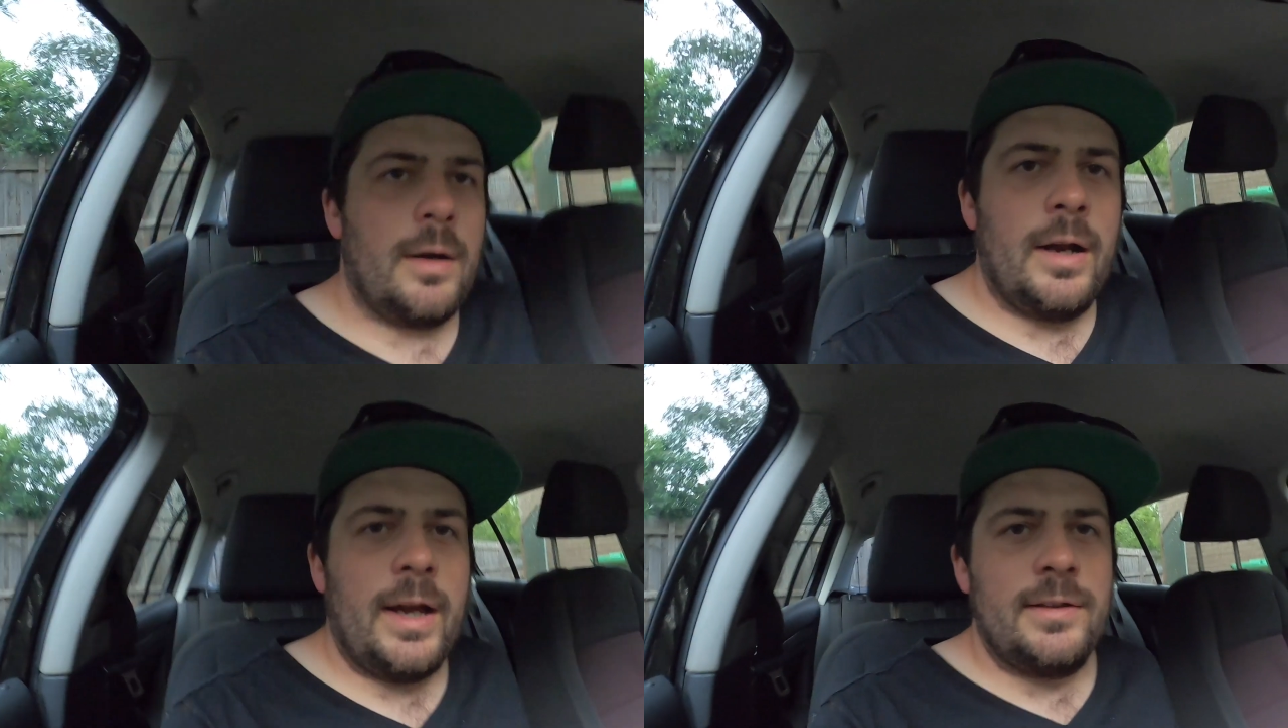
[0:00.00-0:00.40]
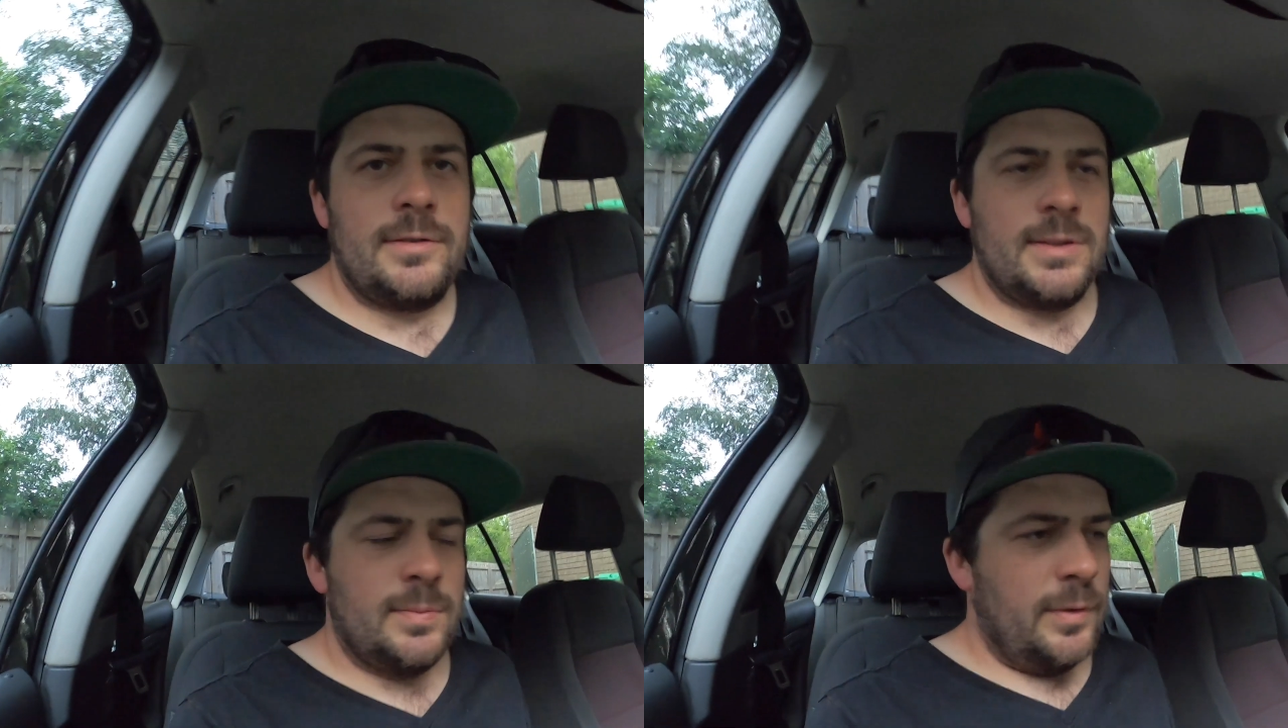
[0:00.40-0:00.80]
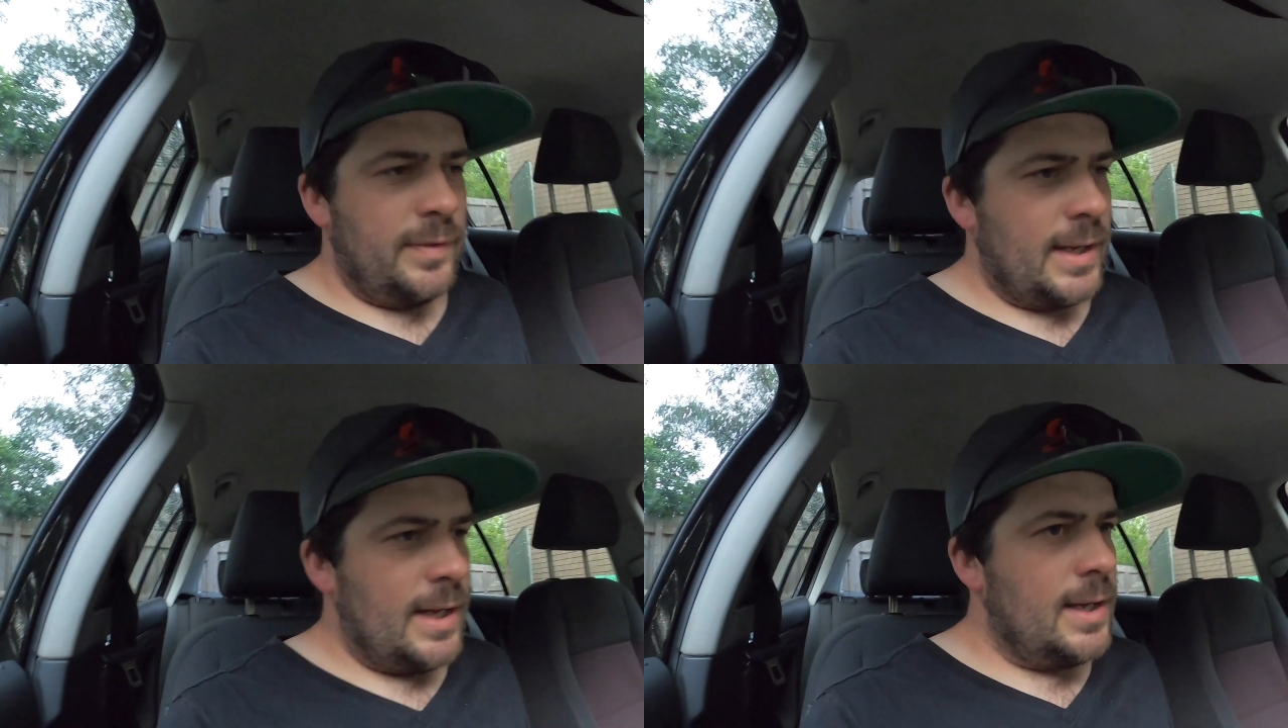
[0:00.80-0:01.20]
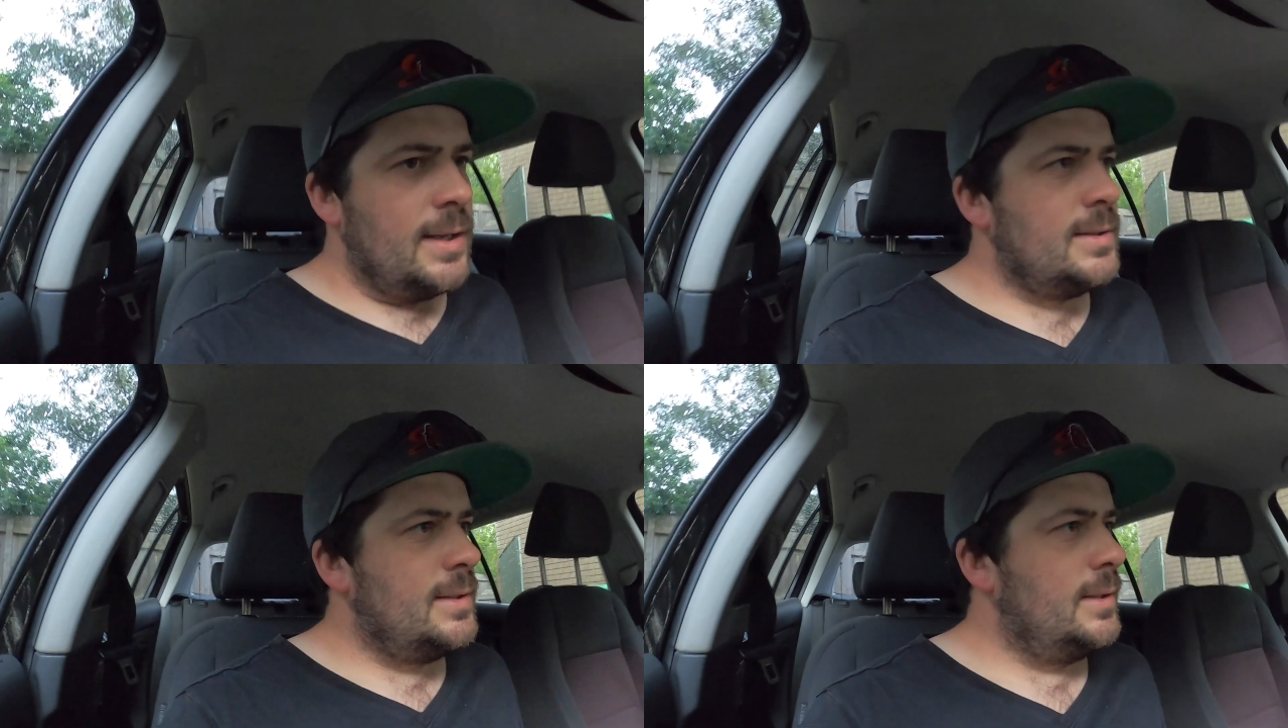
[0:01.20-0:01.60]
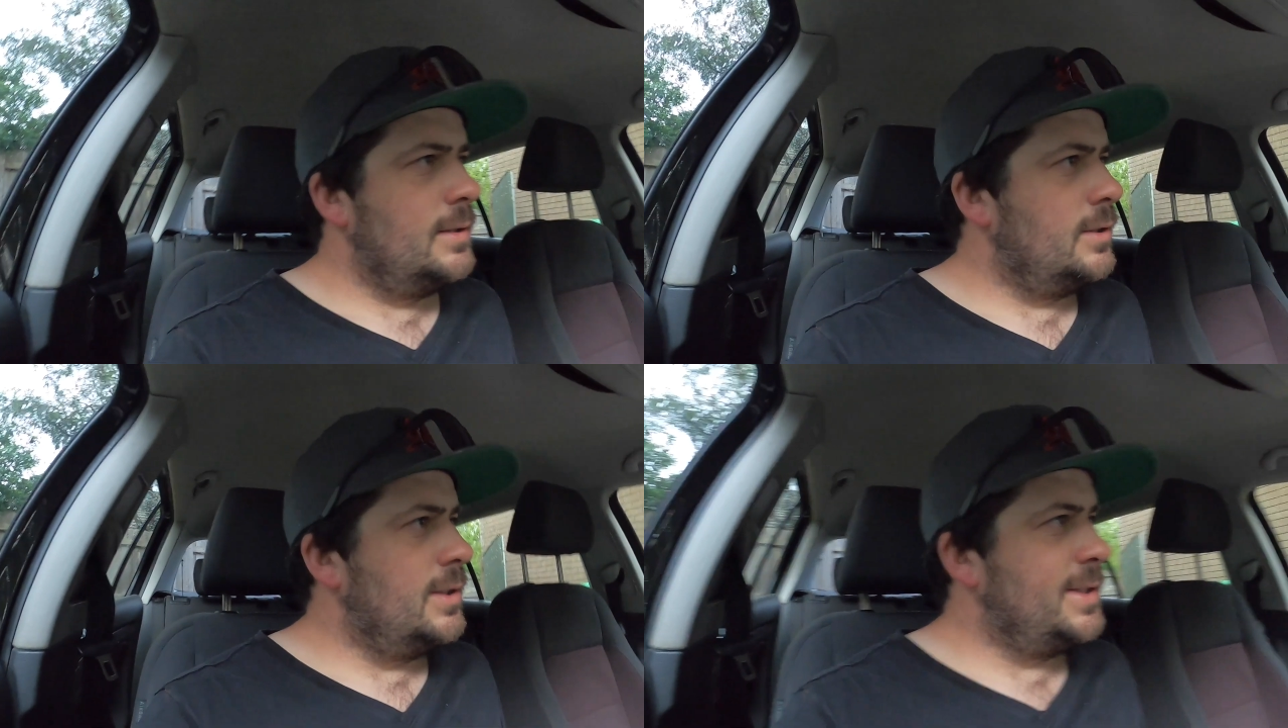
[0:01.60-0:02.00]
Alright, just moved the cars,
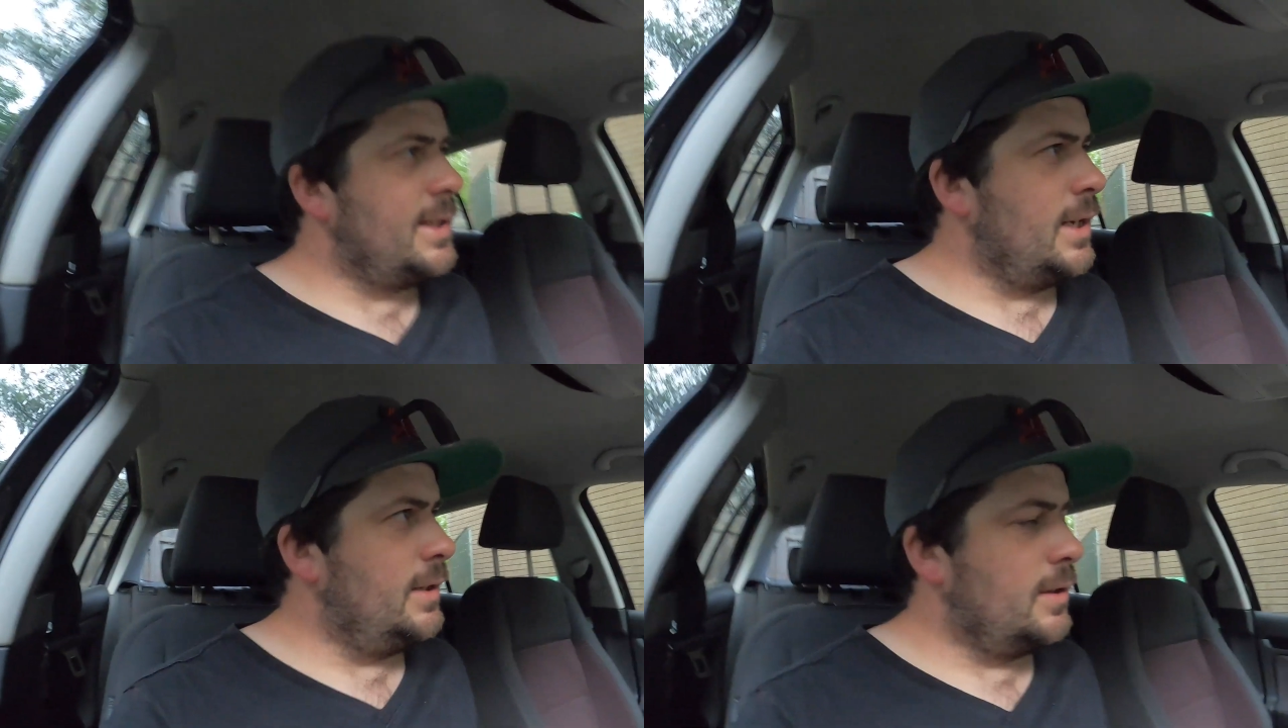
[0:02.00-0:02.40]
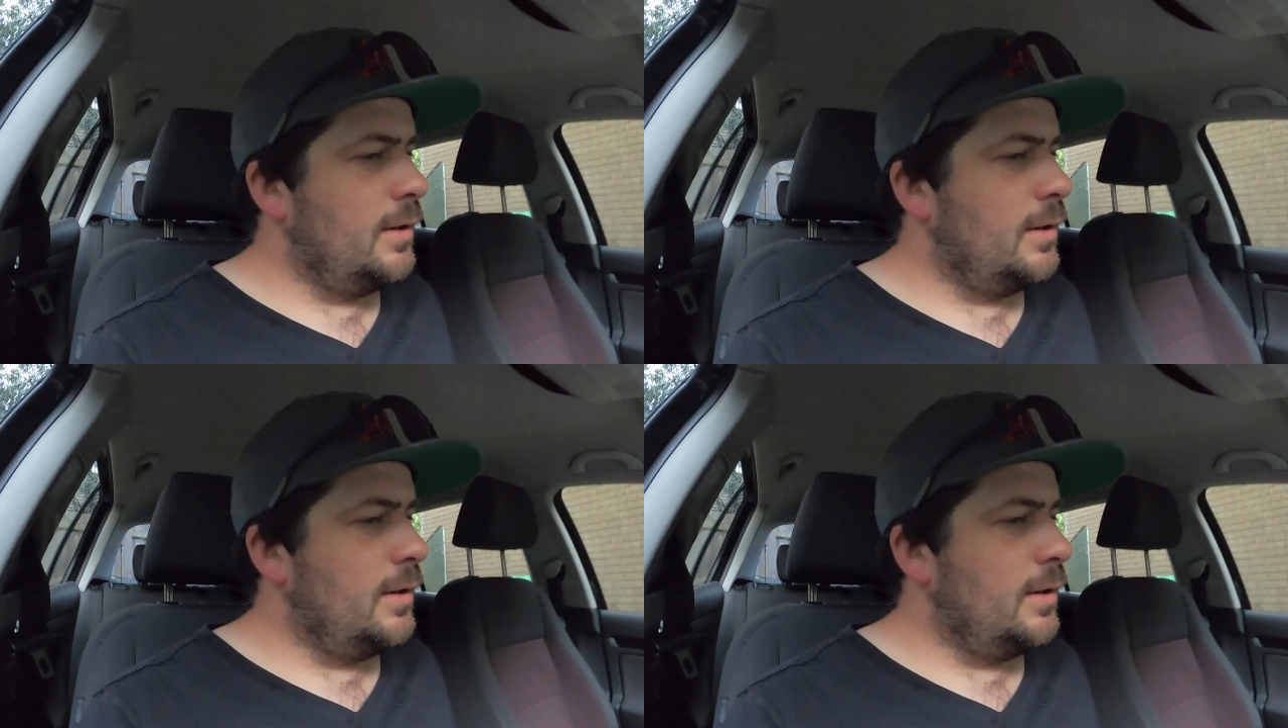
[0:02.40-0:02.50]
just started the